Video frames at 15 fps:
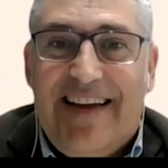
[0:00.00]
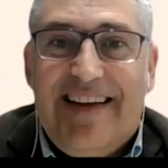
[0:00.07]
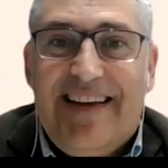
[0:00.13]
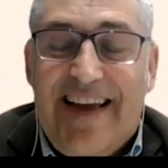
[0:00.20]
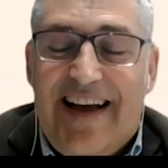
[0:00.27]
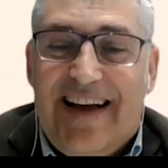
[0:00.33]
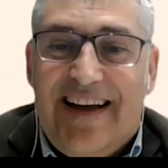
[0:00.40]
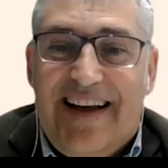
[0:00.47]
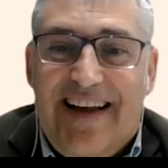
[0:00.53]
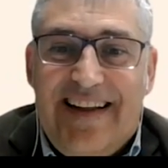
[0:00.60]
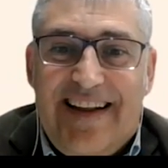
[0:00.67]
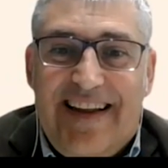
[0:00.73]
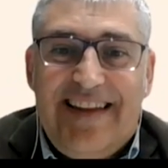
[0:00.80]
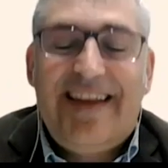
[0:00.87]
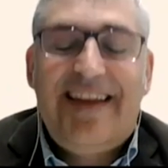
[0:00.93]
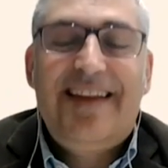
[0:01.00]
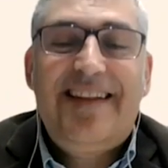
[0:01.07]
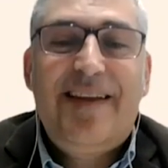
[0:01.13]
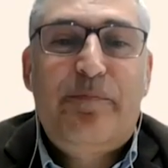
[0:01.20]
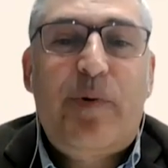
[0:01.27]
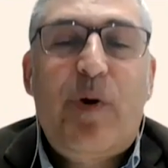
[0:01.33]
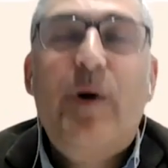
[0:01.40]
And
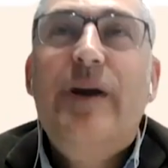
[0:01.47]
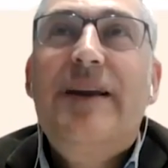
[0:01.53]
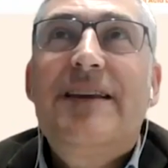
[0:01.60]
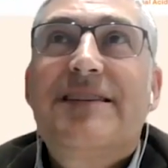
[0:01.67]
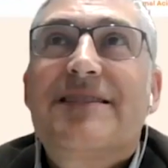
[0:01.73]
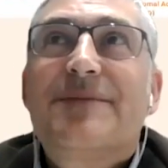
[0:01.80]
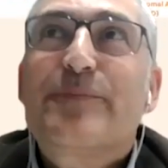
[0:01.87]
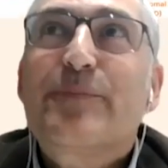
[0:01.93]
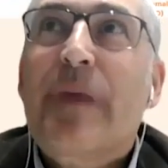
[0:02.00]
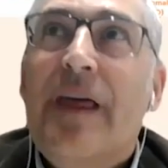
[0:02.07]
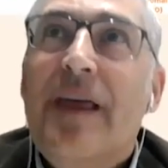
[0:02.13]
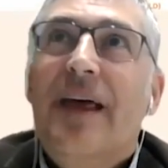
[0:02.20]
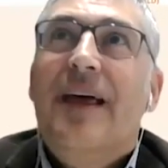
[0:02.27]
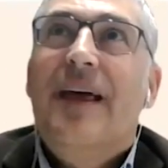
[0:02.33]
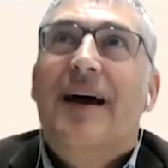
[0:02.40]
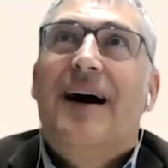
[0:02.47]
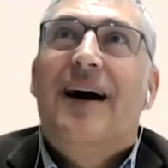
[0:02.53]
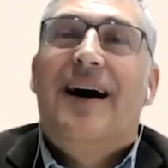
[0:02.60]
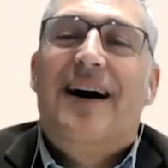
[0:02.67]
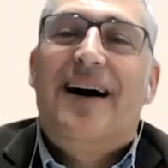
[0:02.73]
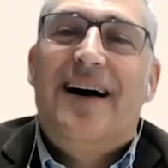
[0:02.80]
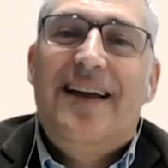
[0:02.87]
the point is,
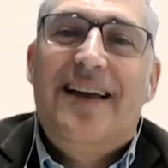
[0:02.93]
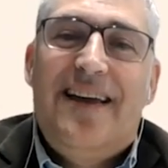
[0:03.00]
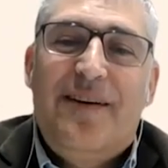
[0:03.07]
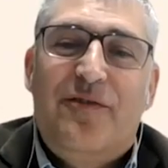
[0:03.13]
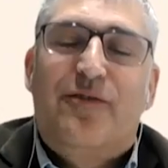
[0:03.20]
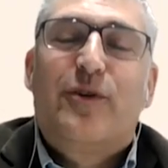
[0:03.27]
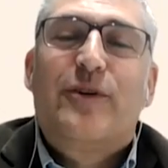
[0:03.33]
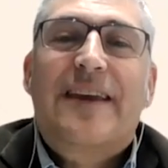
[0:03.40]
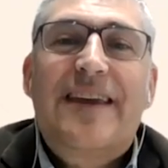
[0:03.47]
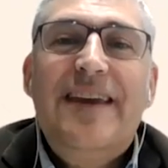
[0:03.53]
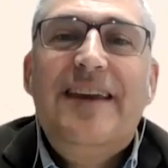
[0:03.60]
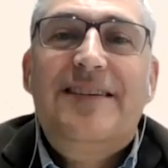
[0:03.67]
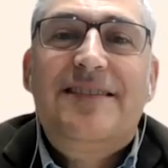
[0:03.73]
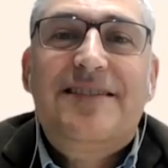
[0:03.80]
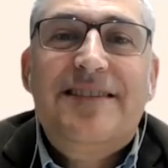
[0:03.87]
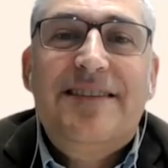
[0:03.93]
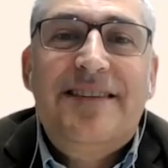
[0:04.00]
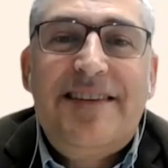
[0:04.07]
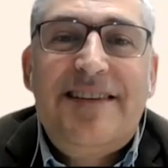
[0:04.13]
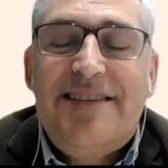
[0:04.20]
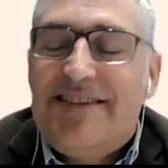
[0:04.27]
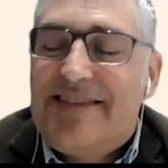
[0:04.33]
for the kids,
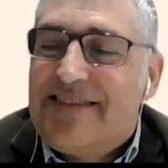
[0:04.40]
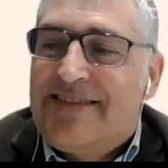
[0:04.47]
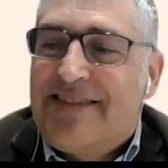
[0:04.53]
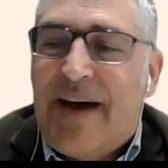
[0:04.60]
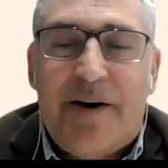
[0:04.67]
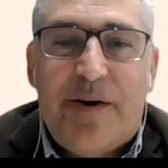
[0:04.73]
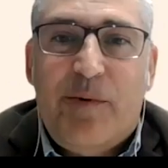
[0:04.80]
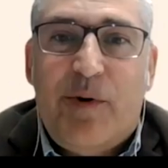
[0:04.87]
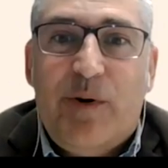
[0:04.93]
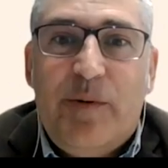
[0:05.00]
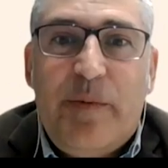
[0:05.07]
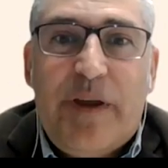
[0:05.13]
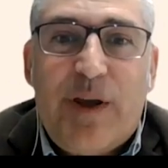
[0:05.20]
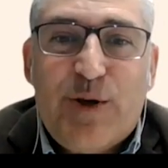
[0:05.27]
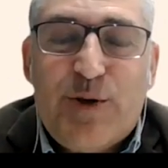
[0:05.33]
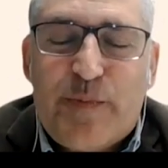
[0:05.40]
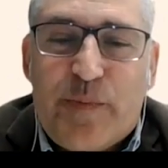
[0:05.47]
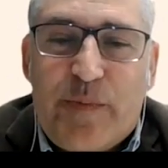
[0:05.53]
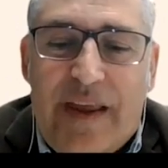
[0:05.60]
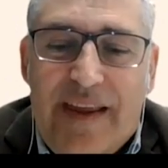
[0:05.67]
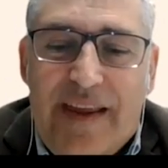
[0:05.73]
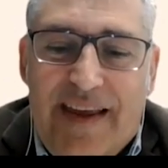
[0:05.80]
this is terrible because
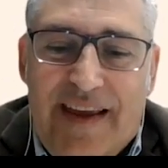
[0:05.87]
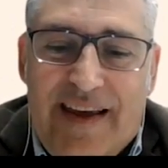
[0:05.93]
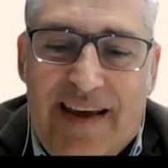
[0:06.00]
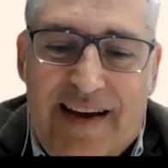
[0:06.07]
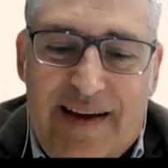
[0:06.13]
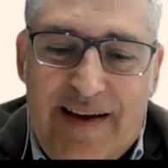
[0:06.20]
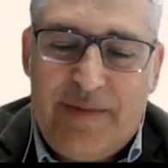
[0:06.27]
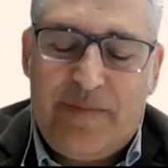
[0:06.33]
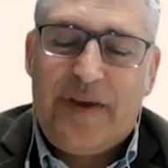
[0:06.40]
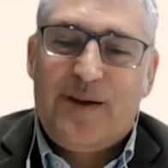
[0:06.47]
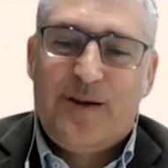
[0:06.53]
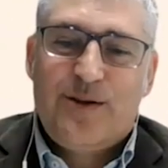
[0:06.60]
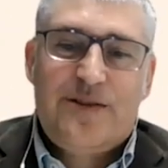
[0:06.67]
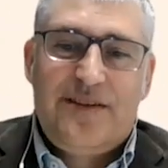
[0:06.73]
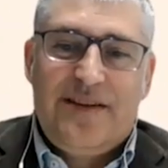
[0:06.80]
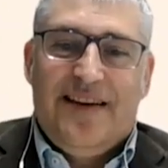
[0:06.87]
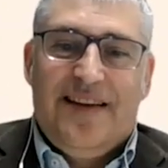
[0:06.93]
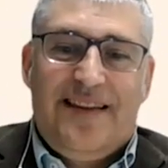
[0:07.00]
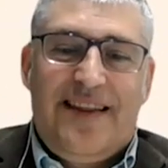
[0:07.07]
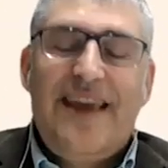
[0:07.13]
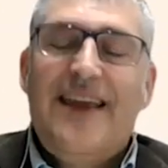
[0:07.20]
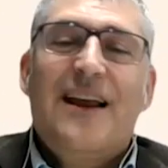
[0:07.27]

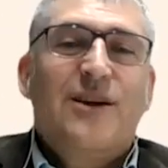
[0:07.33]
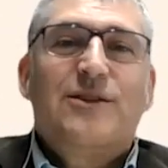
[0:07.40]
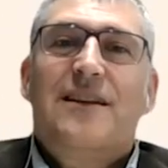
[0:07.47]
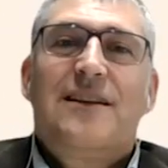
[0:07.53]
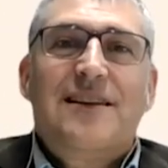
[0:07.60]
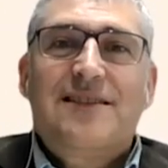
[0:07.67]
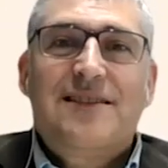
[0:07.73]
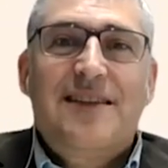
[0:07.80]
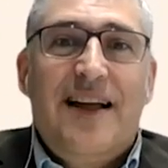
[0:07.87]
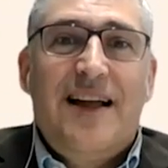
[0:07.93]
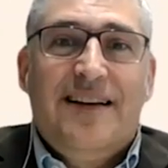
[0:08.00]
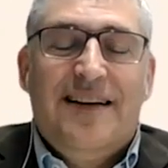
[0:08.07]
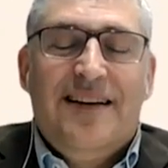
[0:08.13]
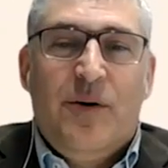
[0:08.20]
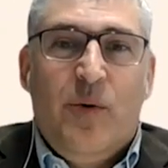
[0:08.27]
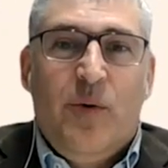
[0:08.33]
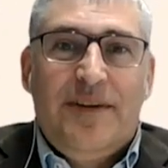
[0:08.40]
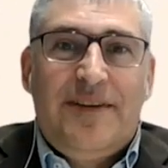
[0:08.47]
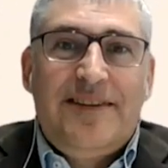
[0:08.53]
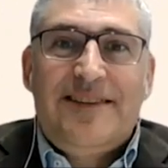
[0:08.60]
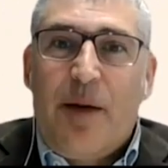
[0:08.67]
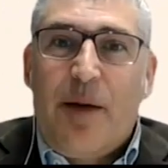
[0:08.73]
they cannot understand
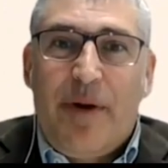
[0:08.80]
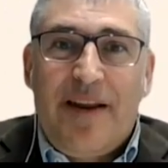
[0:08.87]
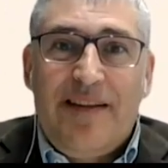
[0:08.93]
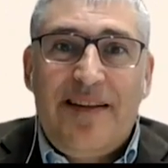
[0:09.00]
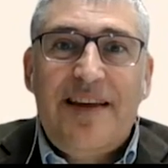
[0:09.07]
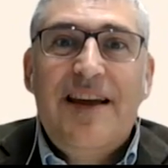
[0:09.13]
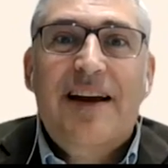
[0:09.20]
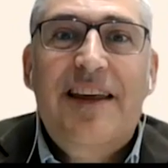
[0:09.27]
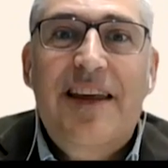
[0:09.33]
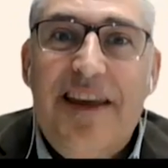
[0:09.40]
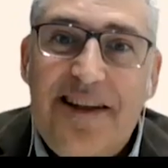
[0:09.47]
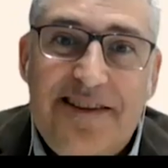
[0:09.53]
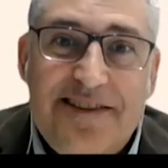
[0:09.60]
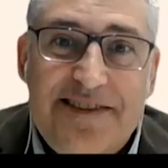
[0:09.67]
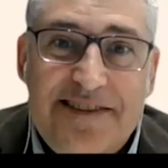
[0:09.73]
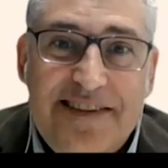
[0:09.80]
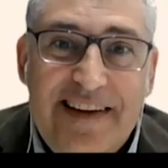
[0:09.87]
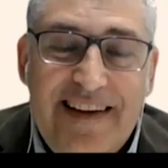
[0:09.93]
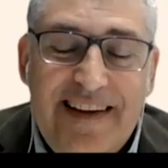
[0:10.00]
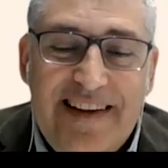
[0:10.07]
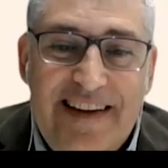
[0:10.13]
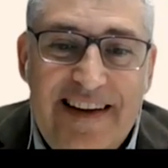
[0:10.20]
what is happening. They are kids,
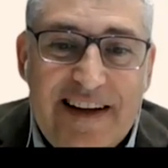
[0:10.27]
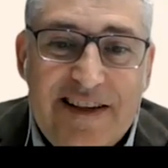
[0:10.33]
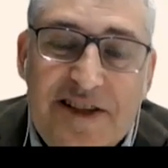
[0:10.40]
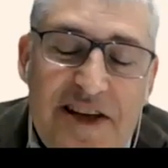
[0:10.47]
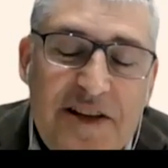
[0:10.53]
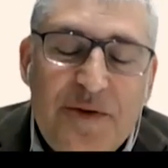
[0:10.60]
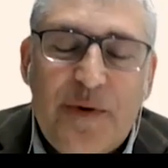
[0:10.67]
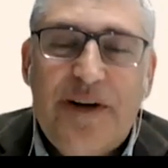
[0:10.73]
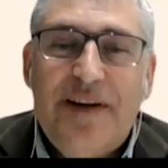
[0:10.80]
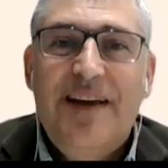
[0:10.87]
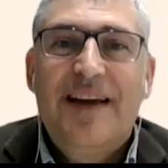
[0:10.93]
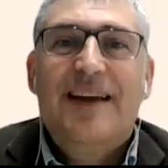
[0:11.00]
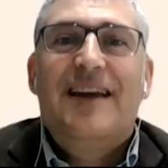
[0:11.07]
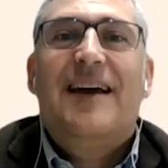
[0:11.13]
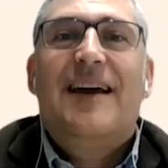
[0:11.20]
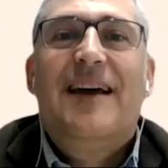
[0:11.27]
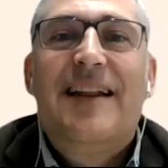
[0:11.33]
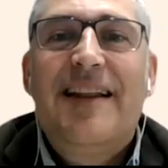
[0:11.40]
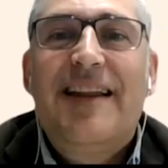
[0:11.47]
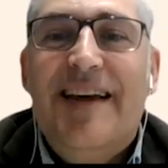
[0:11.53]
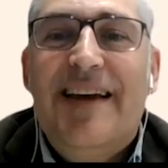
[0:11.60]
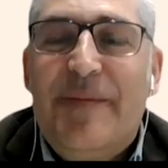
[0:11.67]
they are children,
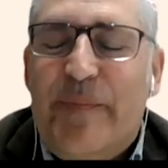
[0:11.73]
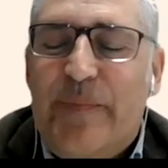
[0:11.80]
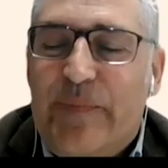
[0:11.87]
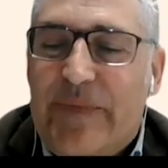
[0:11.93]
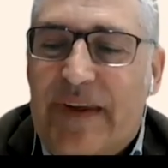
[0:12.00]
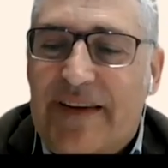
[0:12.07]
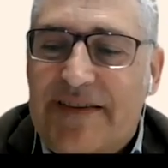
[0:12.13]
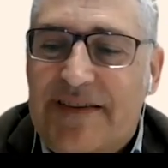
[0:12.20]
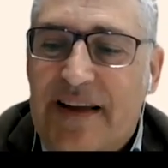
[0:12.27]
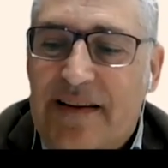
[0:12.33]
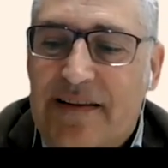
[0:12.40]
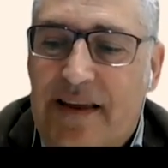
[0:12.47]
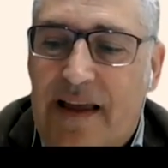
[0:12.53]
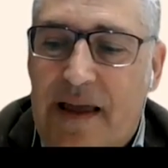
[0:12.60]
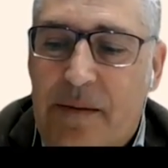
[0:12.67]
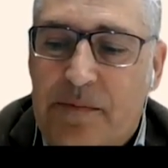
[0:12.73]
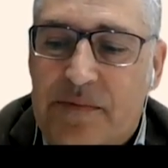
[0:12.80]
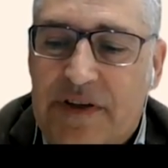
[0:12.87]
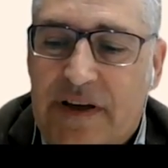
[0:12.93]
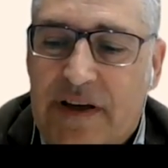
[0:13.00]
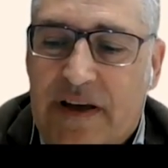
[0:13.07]
and sometimes